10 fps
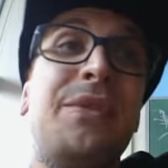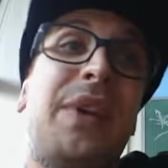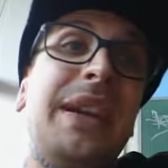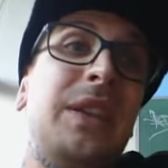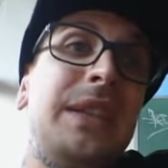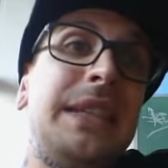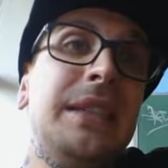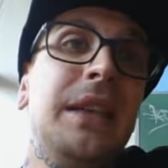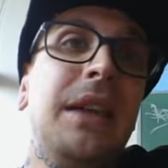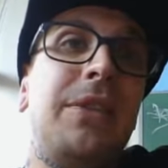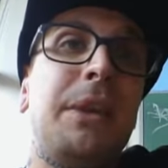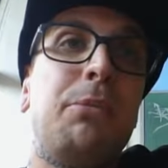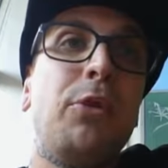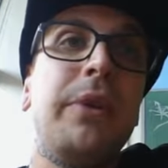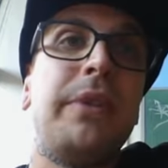Finally, the
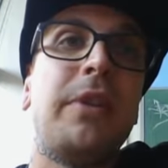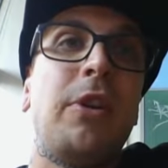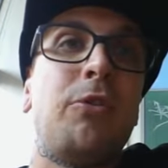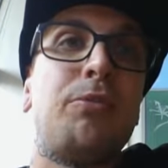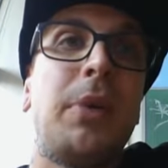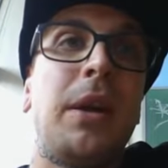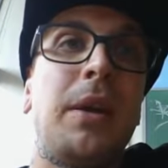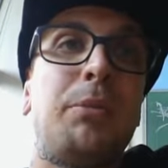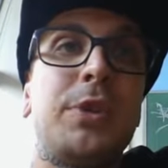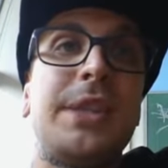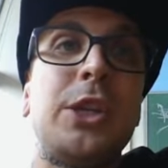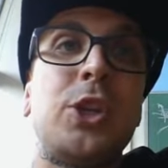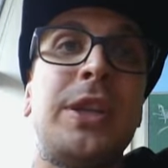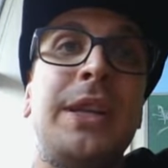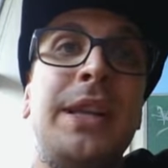importance of
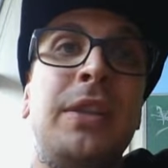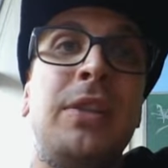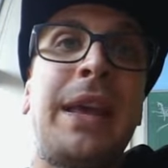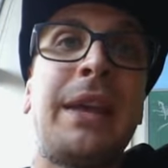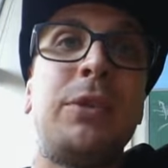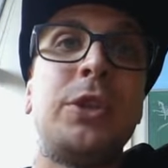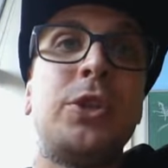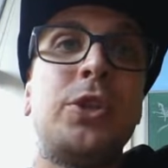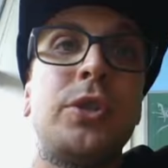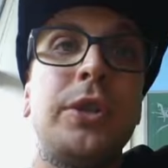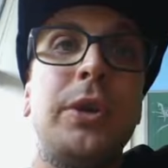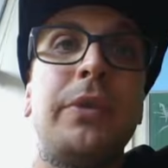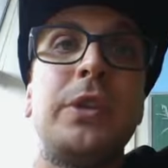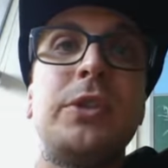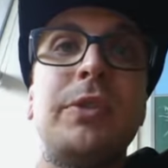precision in the language
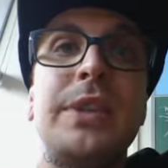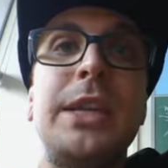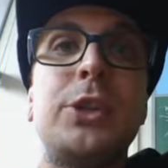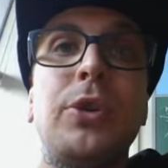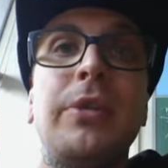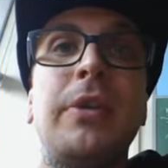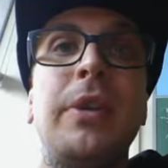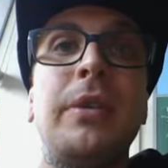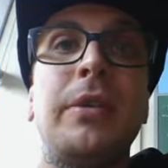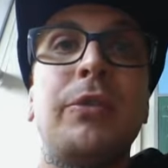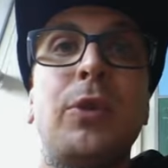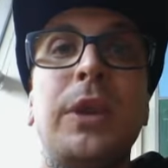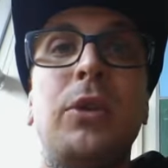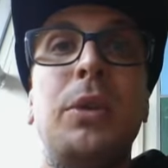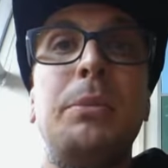usage of a teacher is of
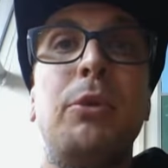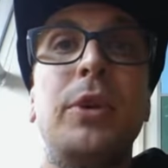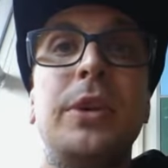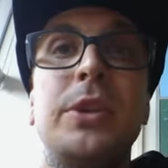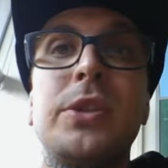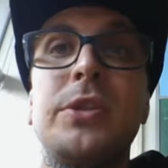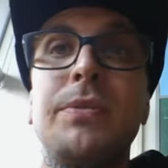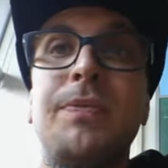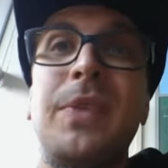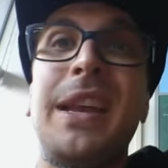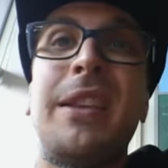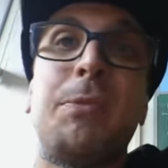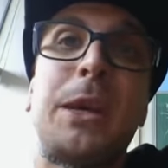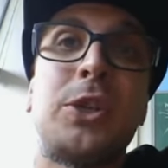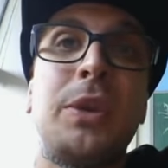critical importance, and
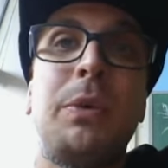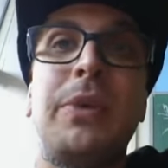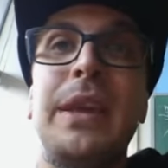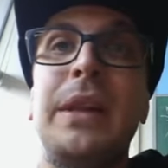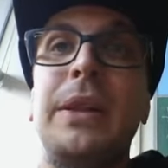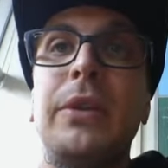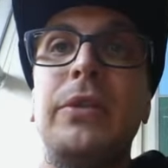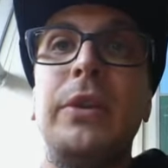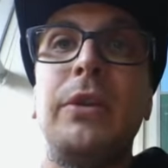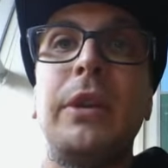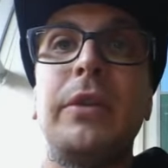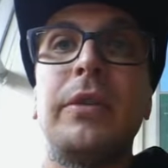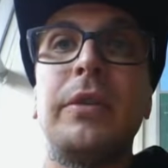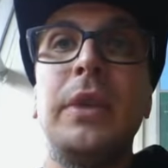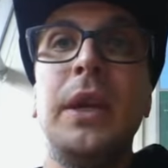especially with ELL
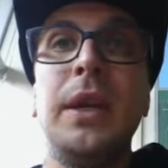students.